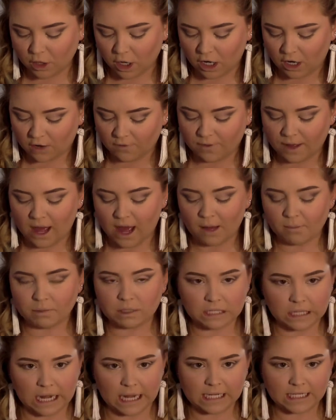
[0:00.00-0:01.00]
off at
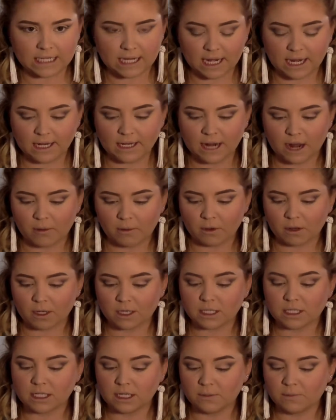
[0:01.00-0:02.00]
Blase. Now we're going
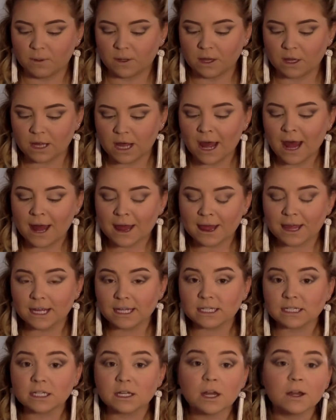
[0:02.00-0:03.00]
to deepen
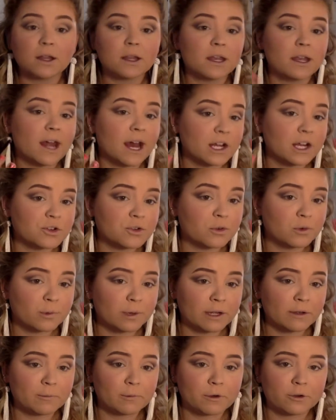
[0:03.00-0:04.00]
this natural
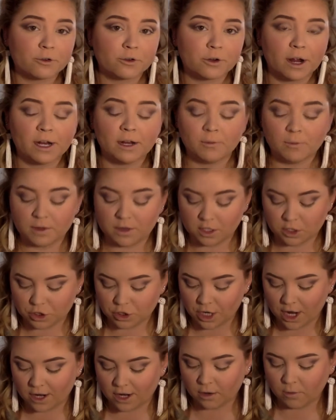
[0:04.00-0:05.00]
wing we're creating with the
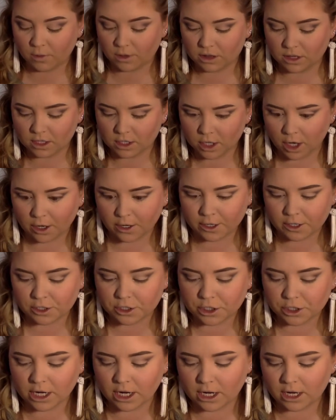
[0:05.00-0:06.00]
shadow with the darkest
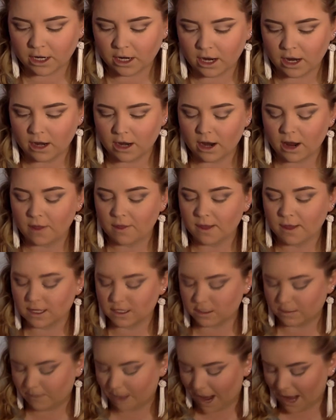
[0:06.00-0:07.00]
shade in
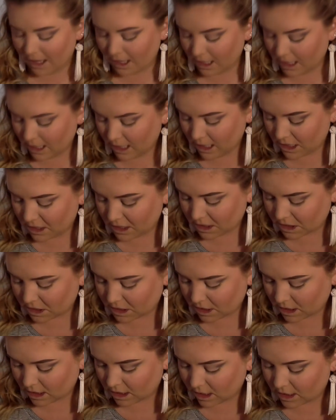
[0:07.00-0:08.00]
this palette. And
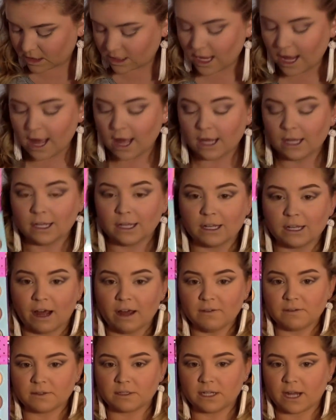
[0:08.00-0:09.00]
this is
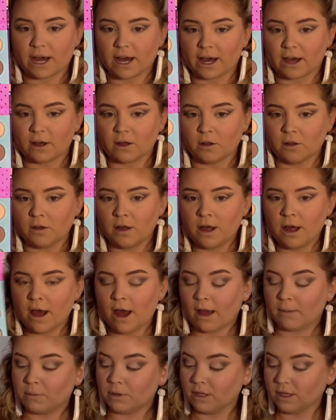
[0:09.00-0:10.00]
Lifestyle.
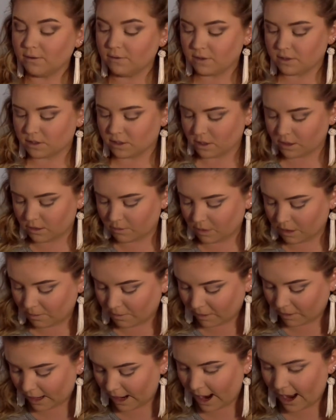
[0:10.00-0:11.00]
I believe it's going to be
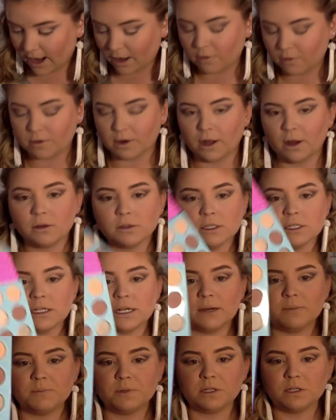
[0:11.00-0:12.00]
black. When I hold it
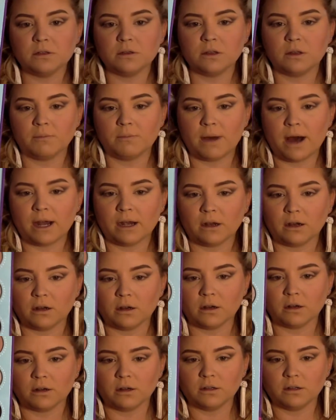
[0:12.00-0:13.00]
up to the
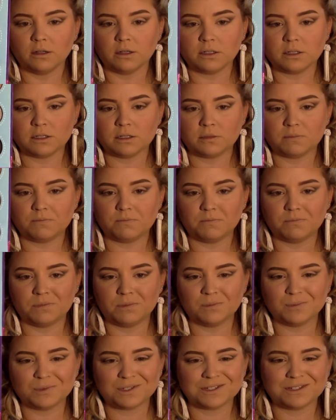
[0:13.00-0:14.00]
monitor, it looks
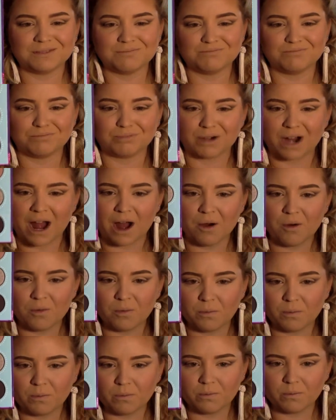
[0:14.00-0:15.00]
almost
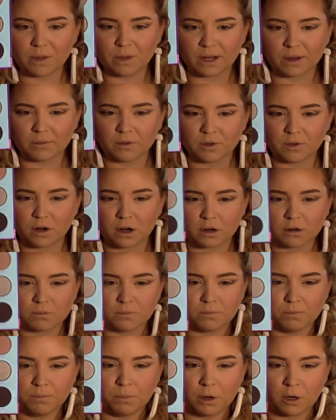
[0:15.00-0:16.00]
brown, like a dark
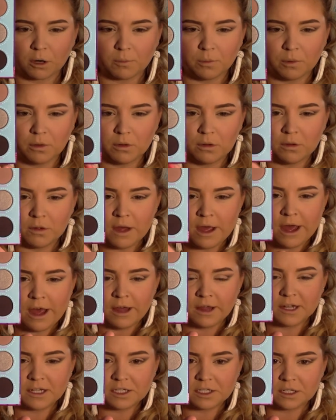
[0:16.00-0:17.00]
purple.
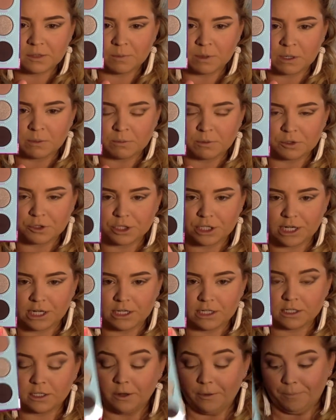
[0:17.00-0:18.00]
This is a purple shade,
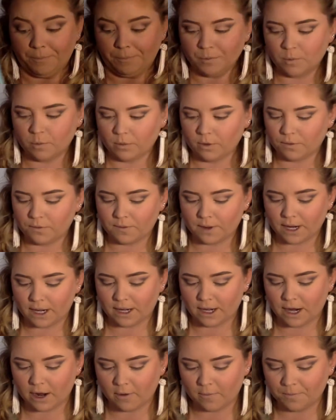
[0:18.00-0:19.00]
so we'll find
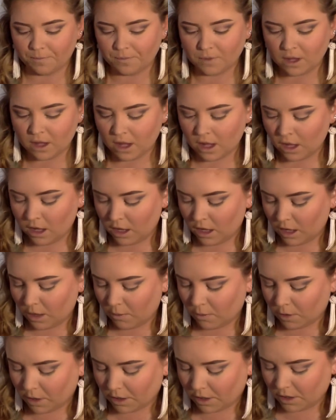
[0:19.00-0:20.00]
out. And
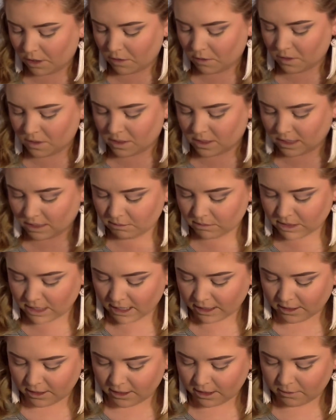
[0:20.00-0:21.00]
we're going to do the same
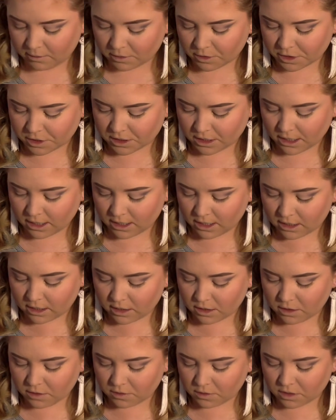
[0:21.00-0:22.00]
technique. We're just kind of
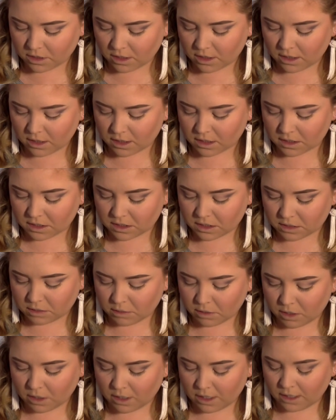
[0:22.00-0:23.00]
using this
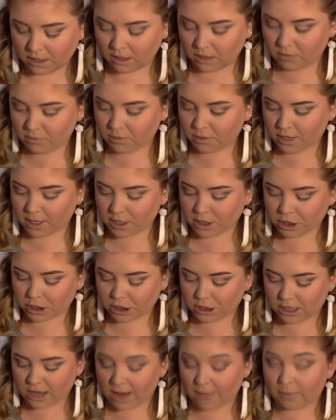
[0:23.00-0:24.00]
small ended brush,
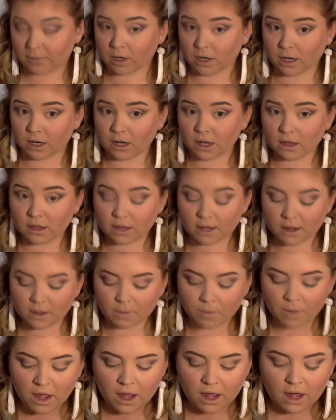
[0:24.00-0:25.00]
dabbing it in there,
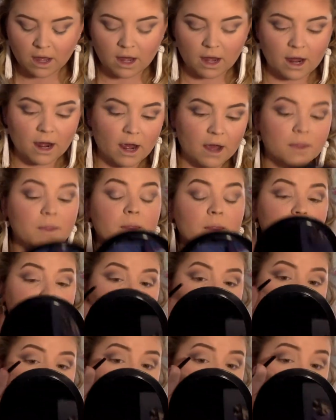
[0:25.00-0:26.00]
and
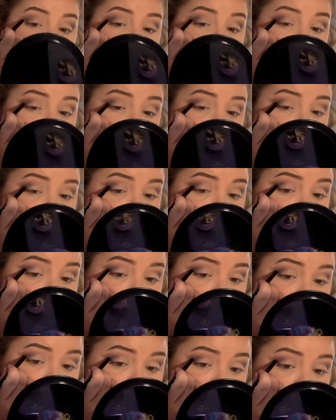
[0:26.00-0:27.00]
then
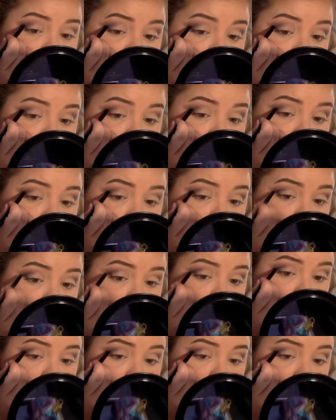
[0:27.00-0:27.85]
smudging it out.